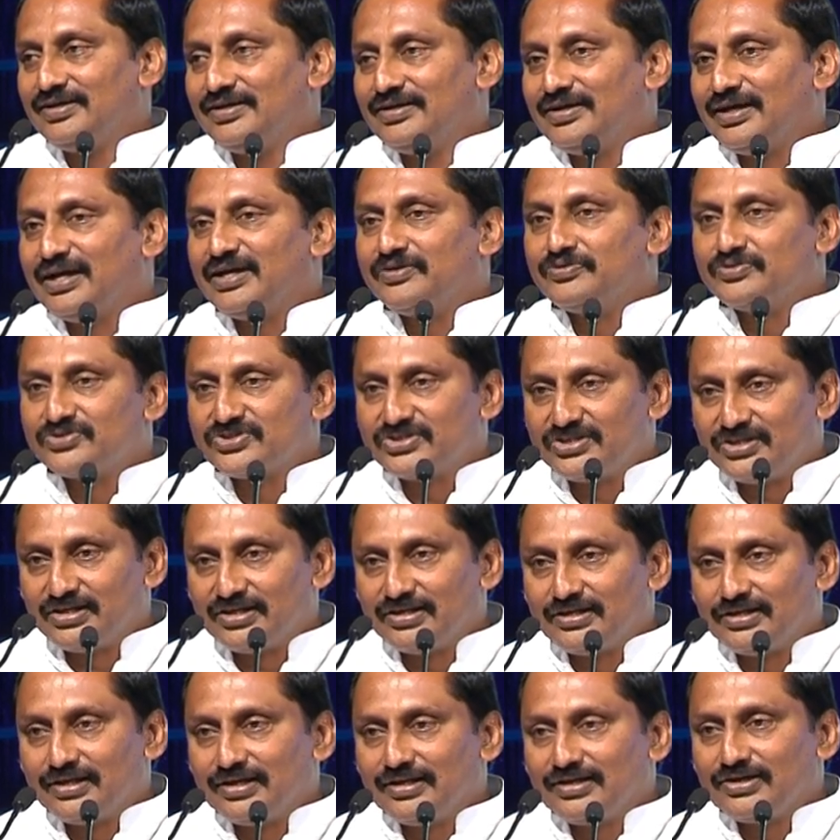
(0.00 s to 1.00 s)
I was
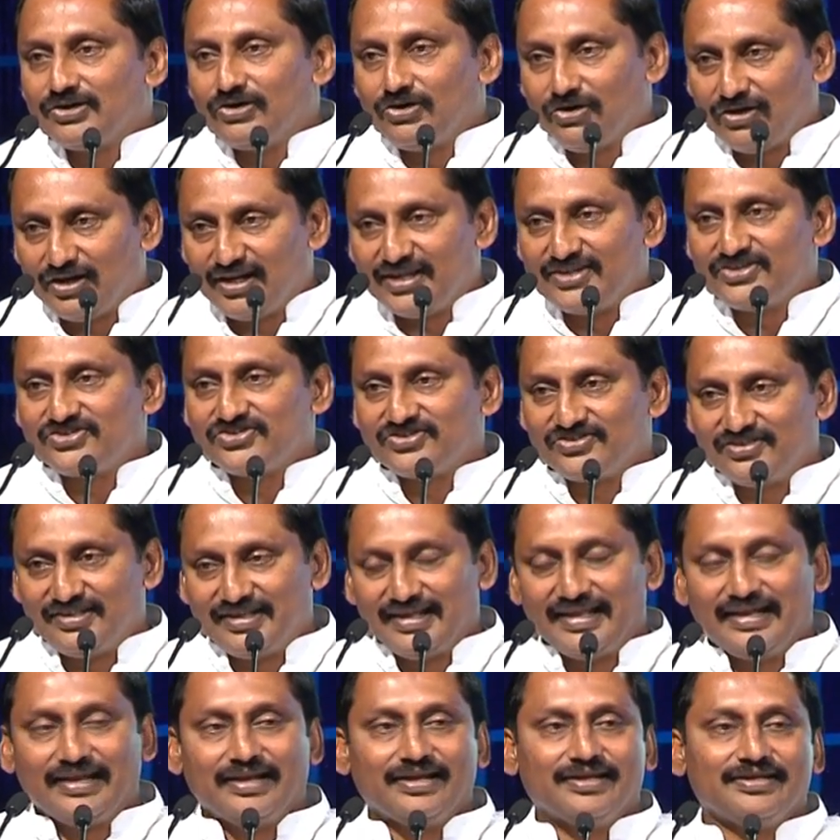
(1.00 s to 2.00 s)
in college
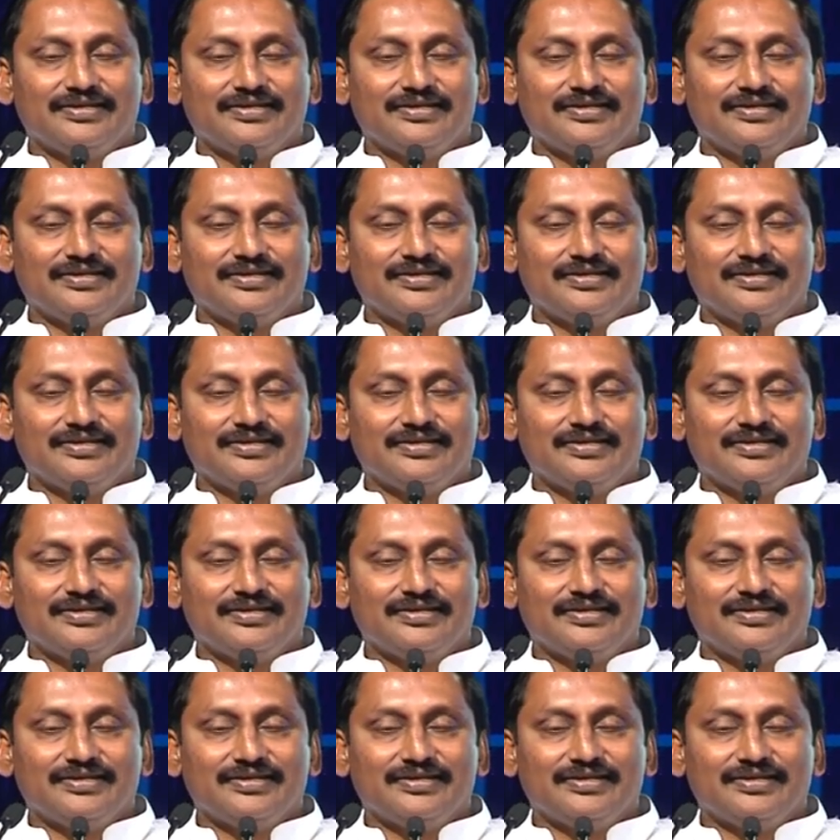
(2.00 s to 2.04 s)
there.